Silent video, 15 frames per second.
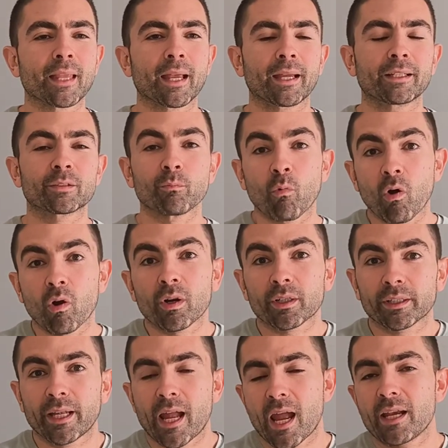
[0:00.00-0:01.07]
the
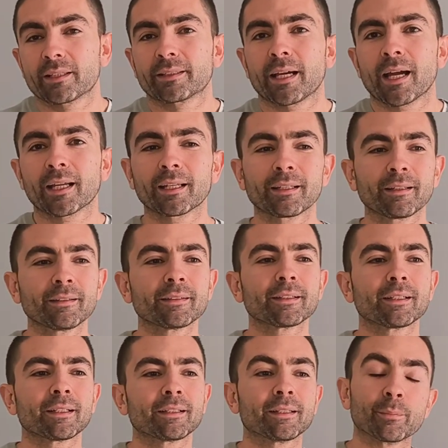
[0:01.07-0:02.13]
smaller the haystack,
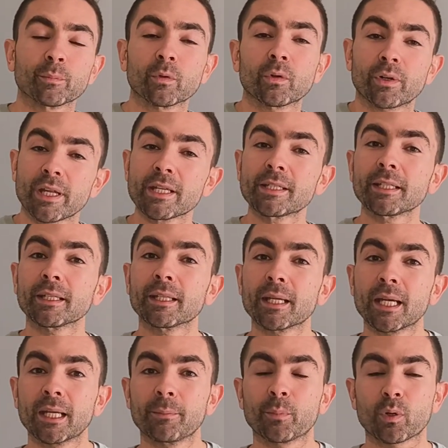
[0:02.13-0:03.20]
the more easy
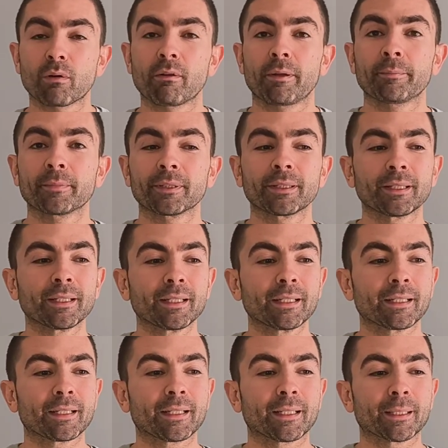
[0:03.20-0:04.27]
the problem,
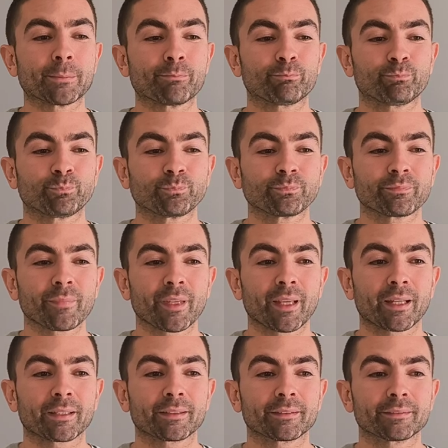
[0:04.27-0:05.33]

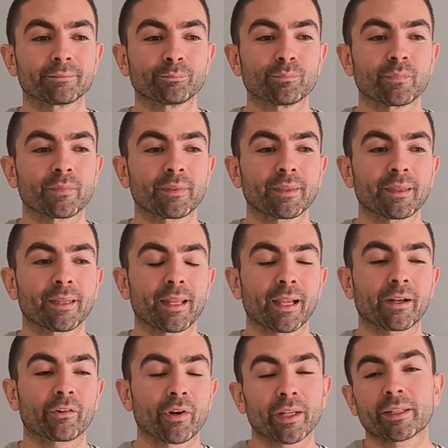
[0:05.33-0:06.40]
and
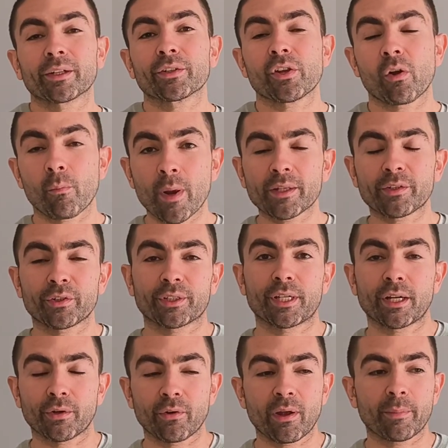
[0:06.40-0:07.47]
the greater your
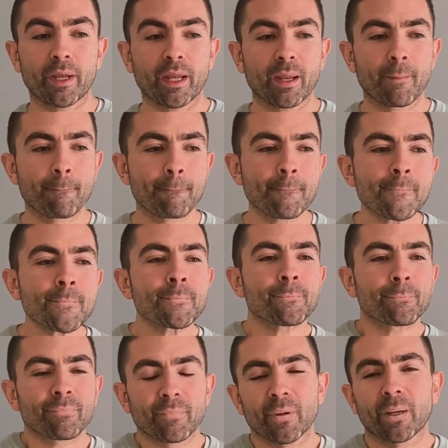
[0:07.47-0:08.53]
metrics are going to be.
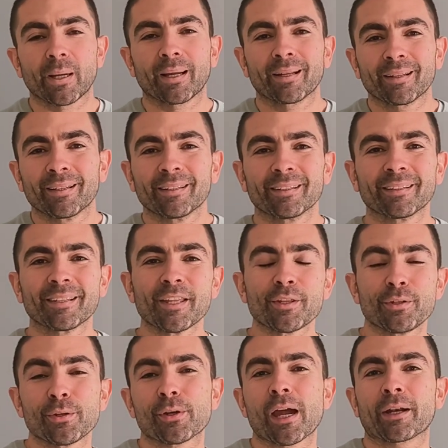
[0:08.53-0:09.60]
But
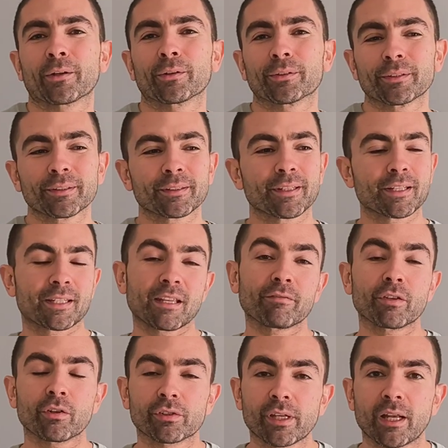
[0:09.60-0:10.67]
you cannot
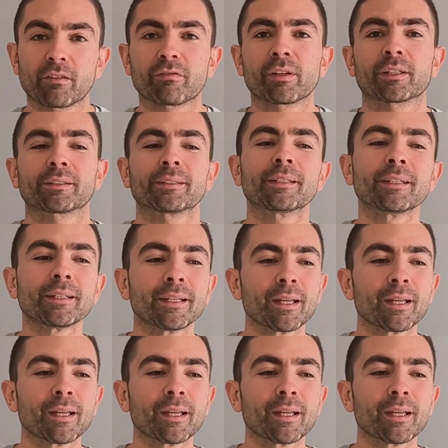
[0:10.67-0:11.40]
deceive yourself and